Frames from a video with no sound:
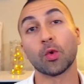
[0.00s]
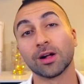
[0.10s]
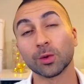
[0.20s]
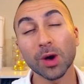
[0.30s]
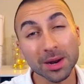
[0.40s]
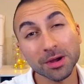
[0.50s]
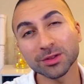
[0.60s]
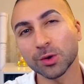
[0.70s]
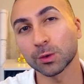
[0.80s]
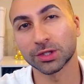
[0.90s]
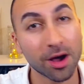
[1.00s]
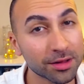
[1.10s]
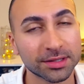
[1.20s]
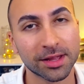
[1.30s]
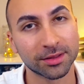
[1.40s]
Well, what about those
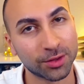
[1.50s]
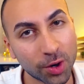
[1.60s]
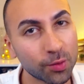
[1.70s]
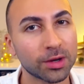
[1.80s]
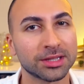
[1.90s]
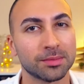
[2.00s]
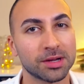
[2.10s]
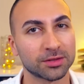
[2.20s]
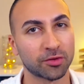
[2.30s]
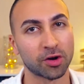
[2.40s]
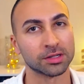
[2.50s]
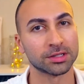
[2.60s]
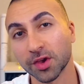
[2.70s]
others that don't want the best for us?